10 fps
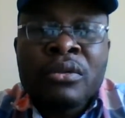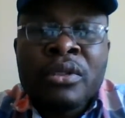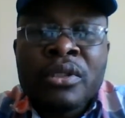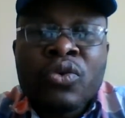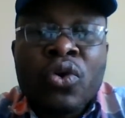
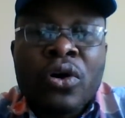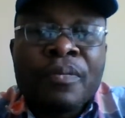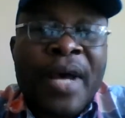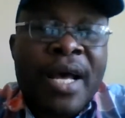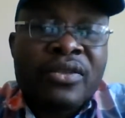the
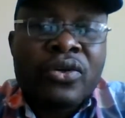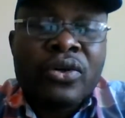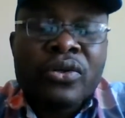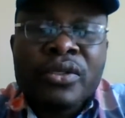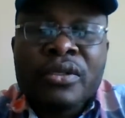so-called
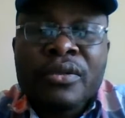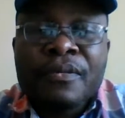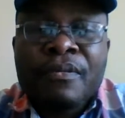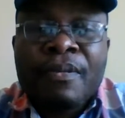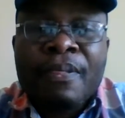pastors,
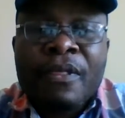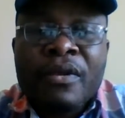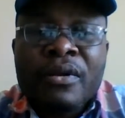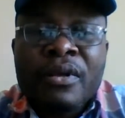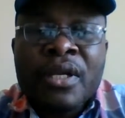
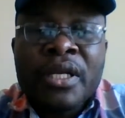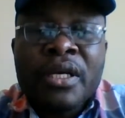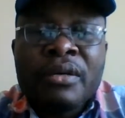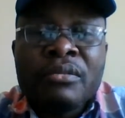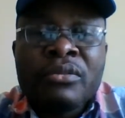let
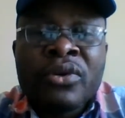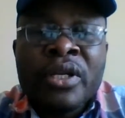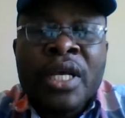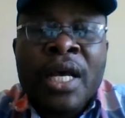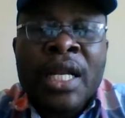them
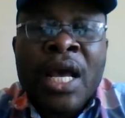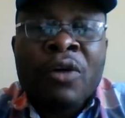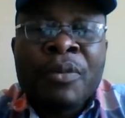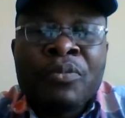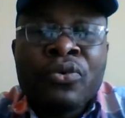really
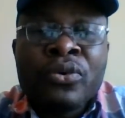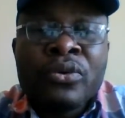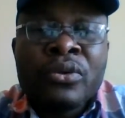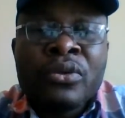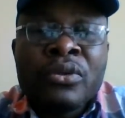allow people
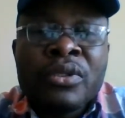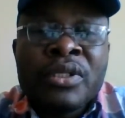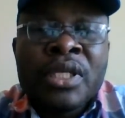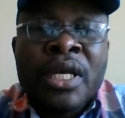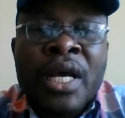
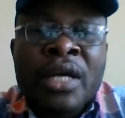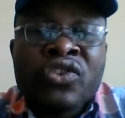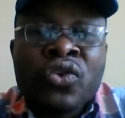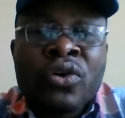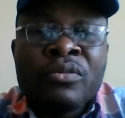stay at
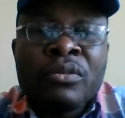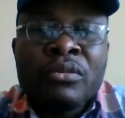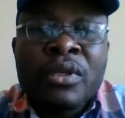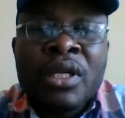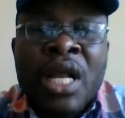
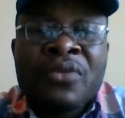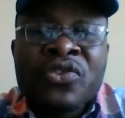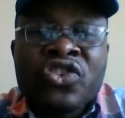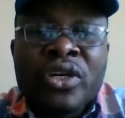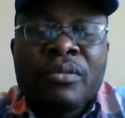home, live
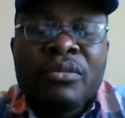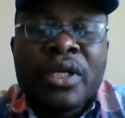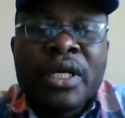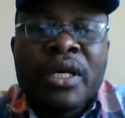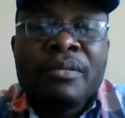stream,
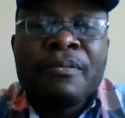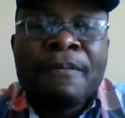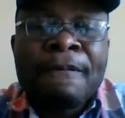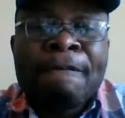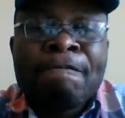let them
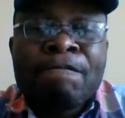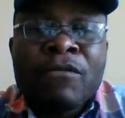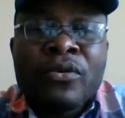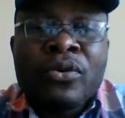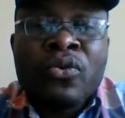
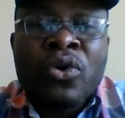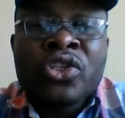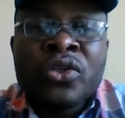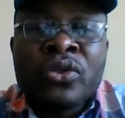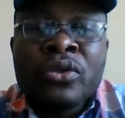
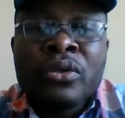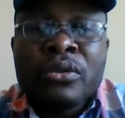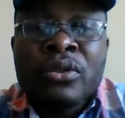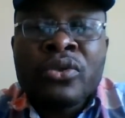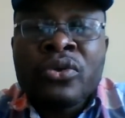watch you
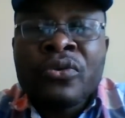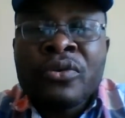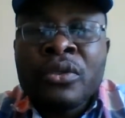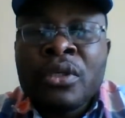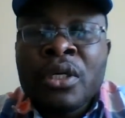
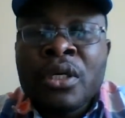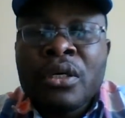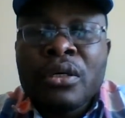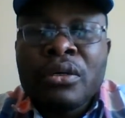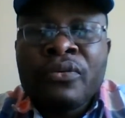through
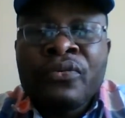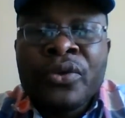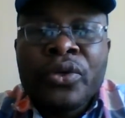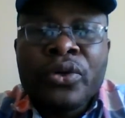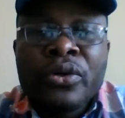
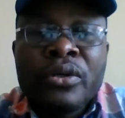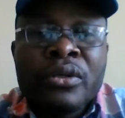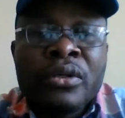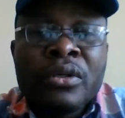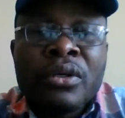video
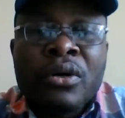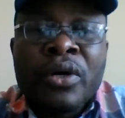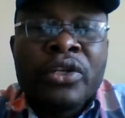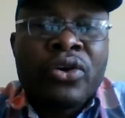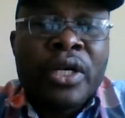or
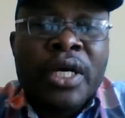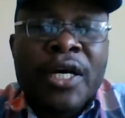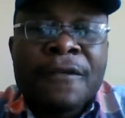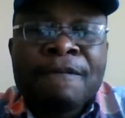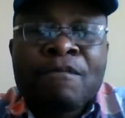any other